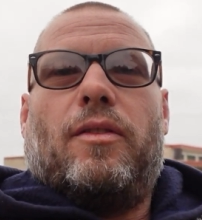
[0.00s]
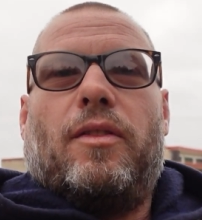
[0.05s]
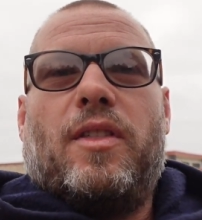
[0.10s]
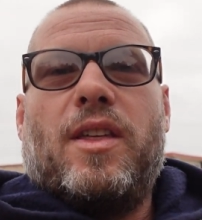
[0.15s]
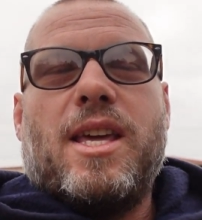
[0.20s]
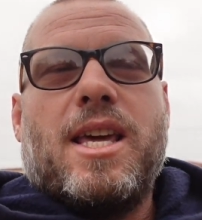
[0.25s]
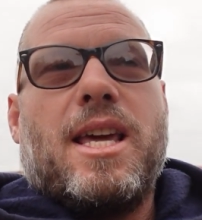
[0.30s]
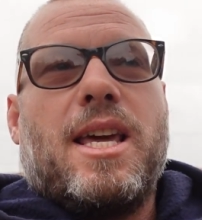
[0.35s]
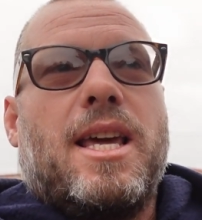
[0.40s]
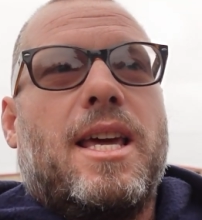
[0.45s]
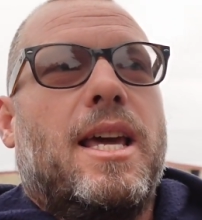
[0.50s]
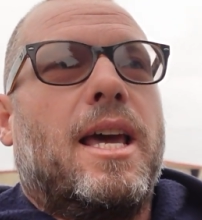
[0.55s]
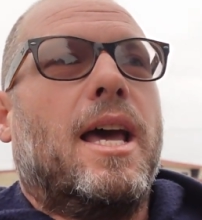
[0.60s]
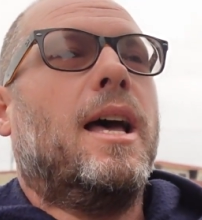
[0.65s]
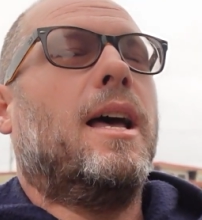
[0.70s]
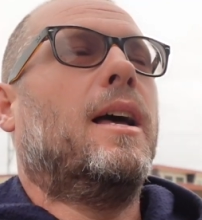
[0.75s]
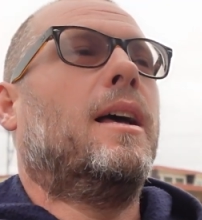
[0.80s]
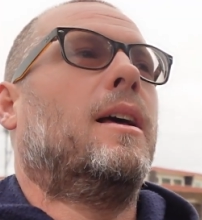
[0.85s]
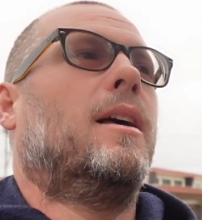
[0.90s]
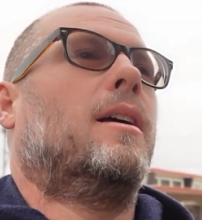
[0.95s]
The,
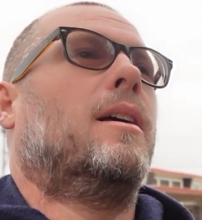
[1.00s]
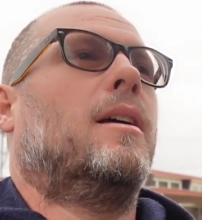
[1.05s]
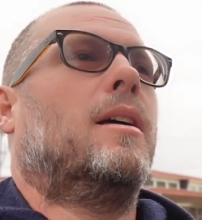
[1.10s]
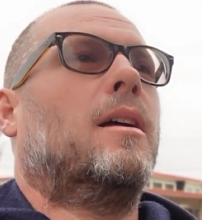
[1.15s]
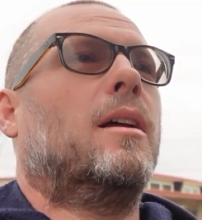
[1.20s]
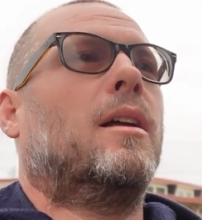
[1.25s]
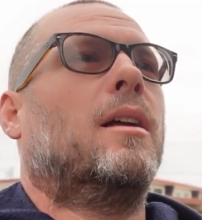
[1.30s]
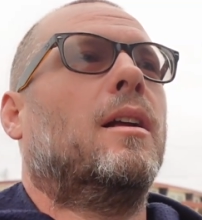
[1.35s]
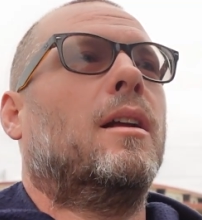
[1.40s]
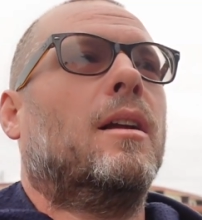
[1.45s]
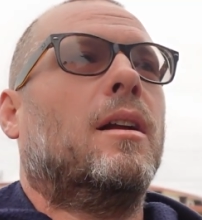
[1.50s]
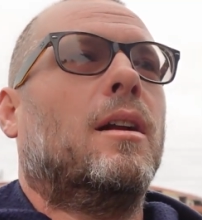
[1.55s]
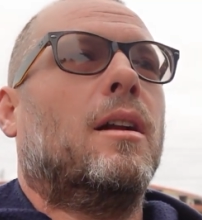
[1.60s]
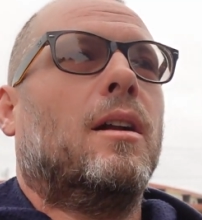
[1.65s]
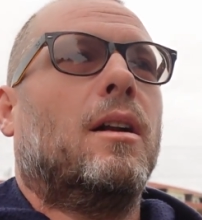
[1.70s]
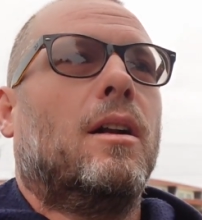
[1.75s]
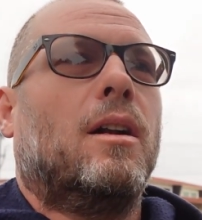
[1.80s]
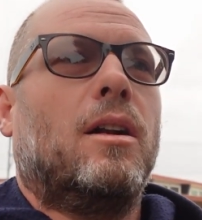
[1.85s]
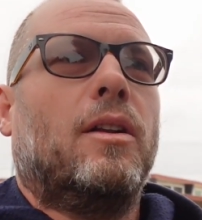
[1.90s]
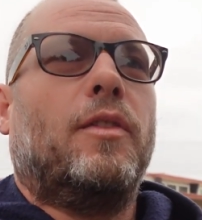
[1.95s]

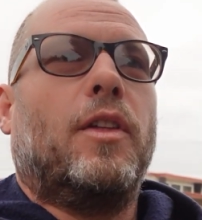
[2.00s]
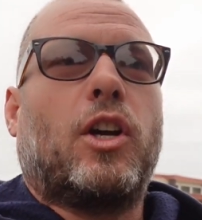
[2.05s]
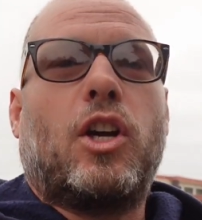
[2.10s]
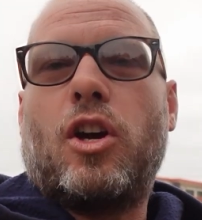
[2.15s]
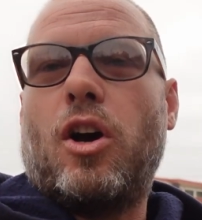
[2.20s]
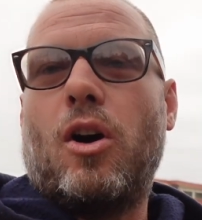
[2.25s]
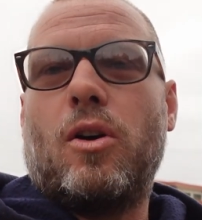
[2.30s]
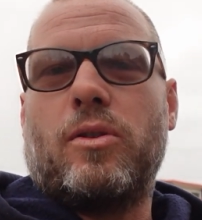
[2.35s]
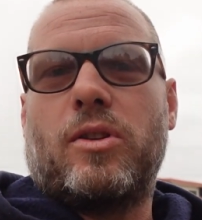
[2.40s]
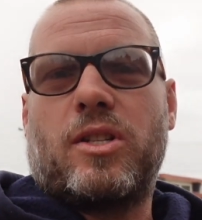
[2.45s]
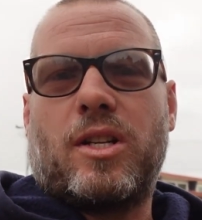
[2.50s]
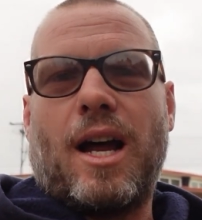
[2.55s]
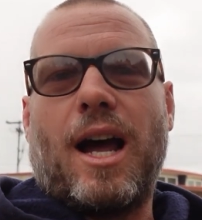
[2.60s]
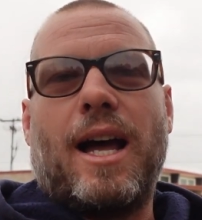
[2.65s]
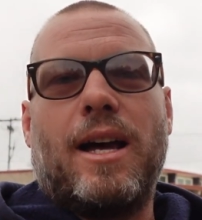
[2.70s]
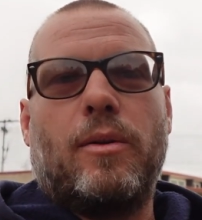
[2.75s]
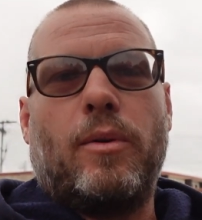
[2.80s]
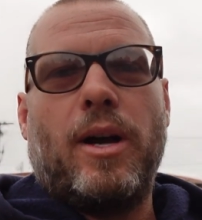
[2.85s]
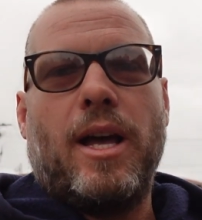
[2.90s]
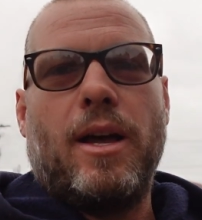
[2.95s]
the Coast
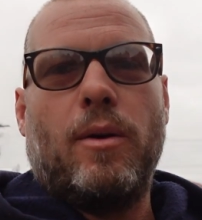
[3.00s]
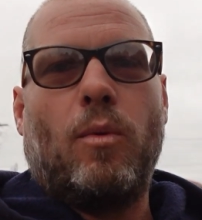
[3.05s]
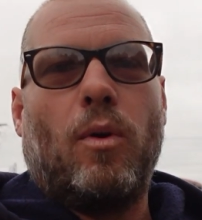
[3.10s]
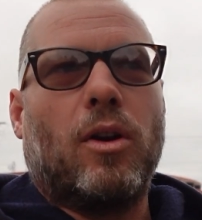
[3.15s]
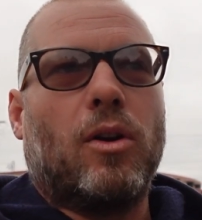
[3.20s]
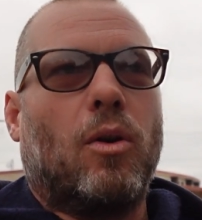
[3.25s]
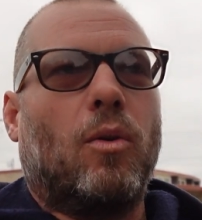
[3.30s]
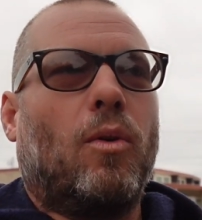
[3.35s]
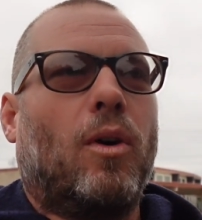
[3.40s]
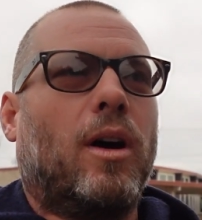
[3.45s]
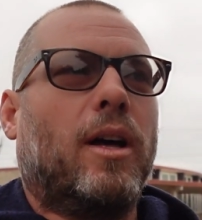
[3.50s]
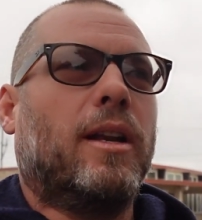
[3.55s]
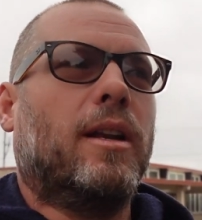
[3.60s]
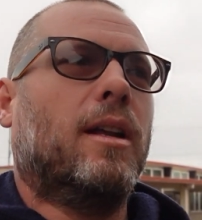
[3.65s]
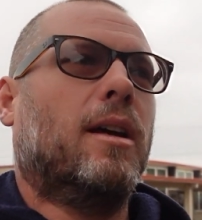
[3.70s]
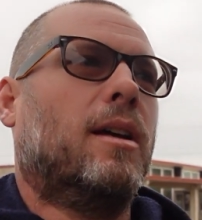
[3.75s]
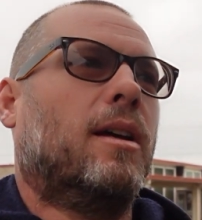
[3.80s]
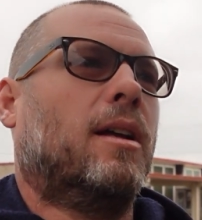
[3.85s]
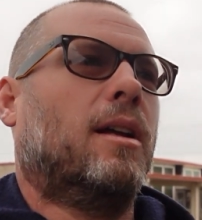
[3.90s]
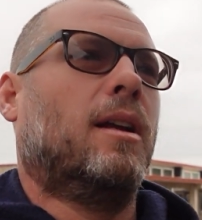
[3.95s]
Highway 101.
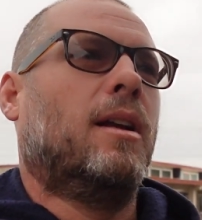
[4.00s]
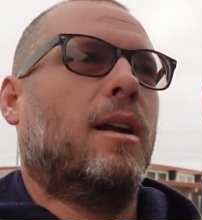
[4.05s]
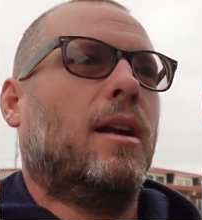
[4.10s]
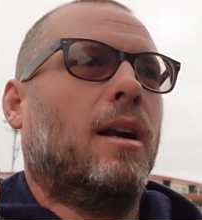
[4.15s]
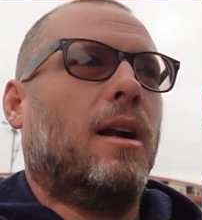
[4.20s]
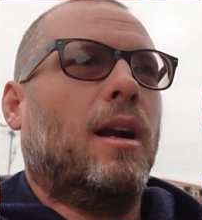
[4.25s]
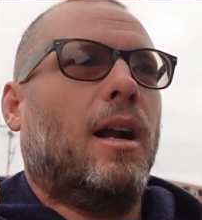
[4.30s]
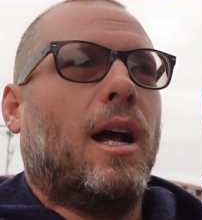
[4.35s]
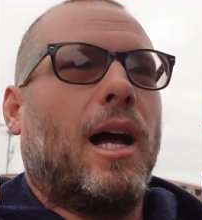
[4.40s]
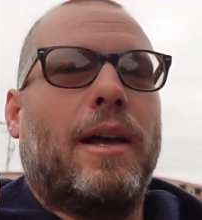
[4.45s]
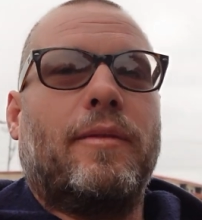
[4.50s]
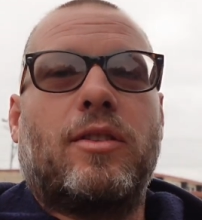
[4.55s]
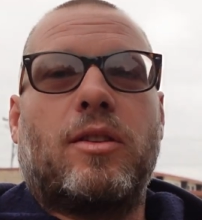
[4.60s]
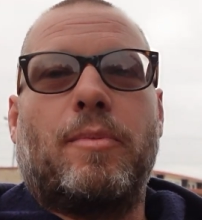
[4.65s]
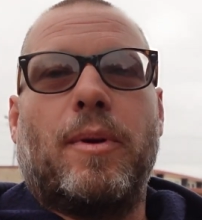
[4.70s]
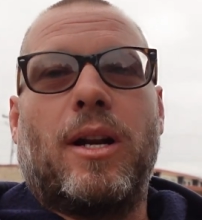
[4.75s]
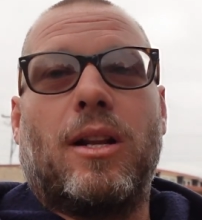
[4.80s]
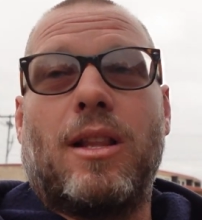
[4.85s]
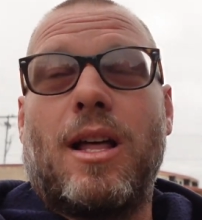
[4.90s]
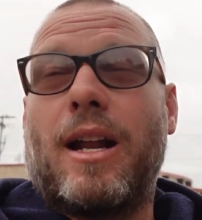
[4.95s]
I've
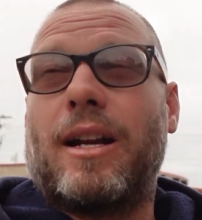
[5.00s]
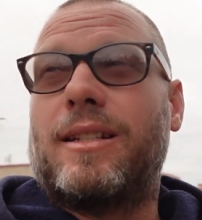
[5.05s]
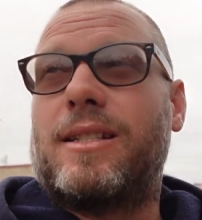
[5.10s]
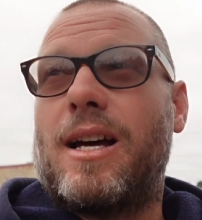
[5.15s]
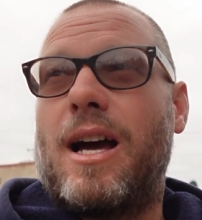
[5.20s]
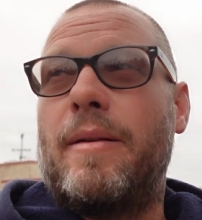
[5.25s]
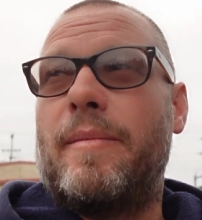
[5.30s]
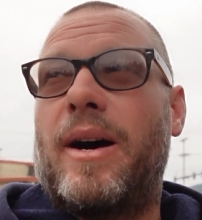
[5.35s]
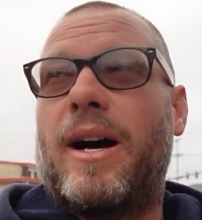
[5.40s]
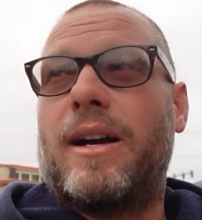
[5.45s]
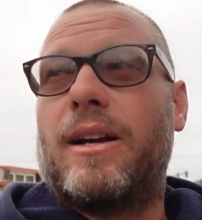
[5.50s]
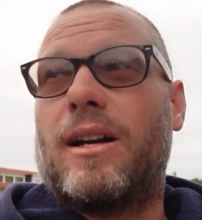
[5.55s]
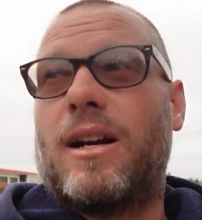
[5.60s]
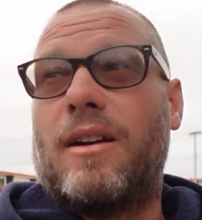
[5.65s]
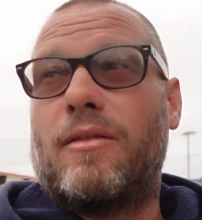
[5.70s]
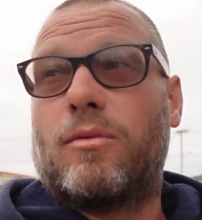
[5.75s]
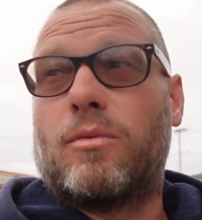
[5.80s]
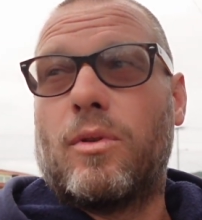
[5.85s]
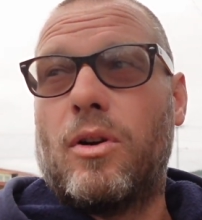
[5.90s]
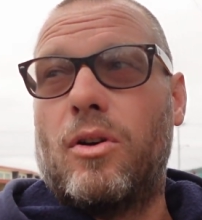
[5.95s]
spent a lot of time out here.
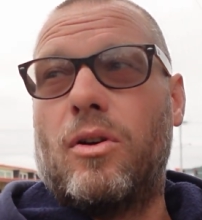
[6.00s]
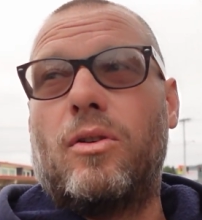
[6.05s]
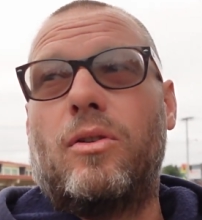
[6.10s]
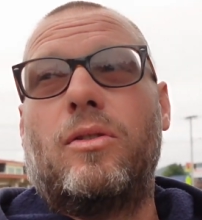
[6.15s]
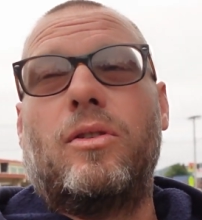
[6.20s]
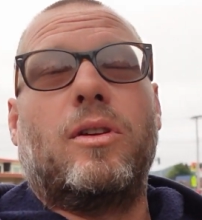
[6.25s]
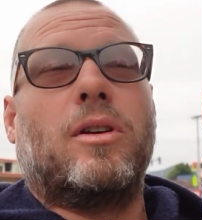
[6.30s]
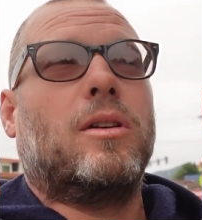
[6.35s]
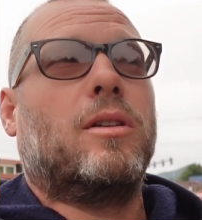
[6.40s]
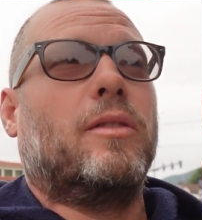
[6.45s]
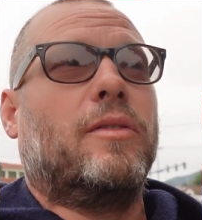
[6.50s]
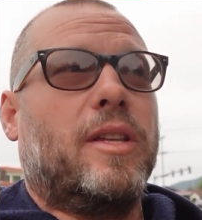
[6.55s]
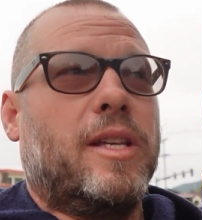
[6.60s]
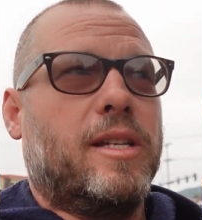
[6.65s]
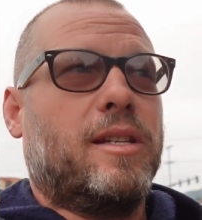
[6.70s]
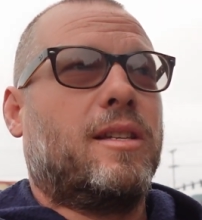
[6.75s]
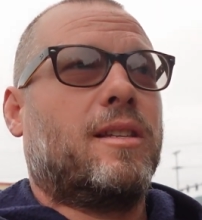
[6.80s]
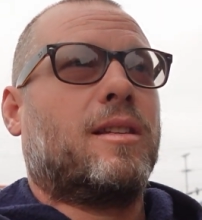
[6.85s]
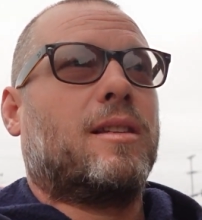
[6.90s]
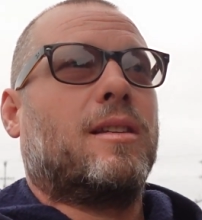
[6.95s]
I've rode
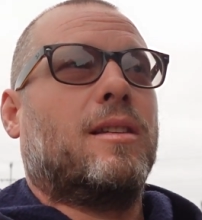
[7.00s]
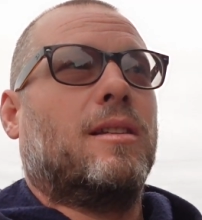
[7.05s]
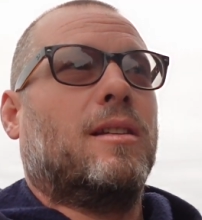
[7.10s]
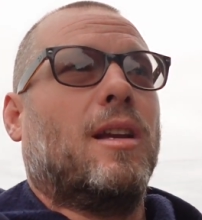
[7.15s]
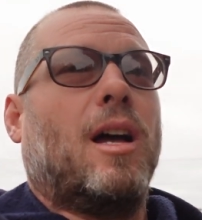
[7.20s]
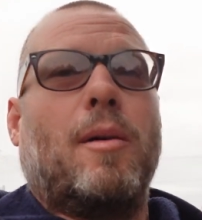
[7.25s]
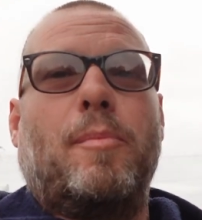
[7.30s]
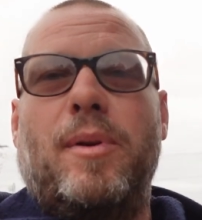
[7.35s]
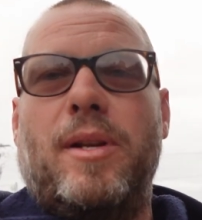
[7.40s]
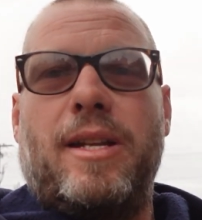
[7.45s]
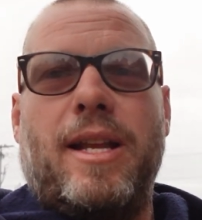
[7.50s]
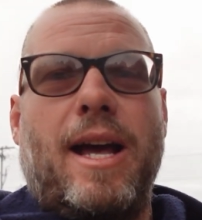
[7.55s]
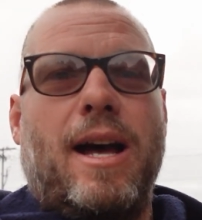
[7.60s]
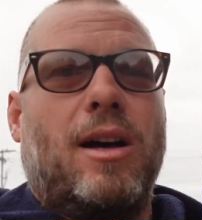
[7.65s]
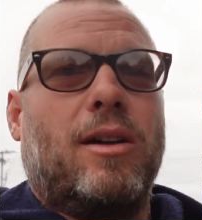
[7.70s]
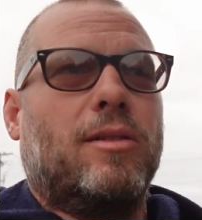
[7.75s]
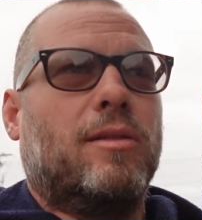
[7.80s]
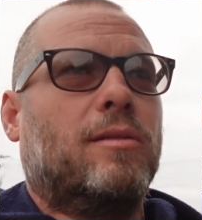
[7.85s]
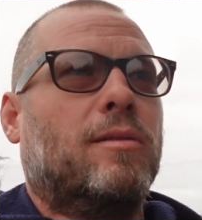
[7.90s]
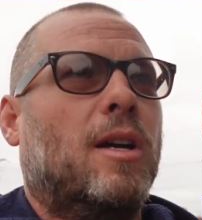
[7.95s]
this up and
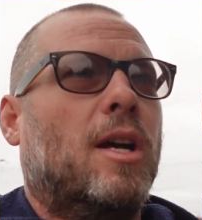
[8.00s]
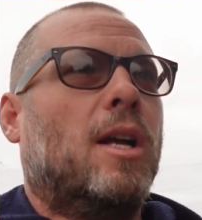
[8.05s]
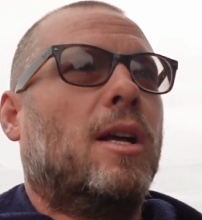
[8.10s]
down,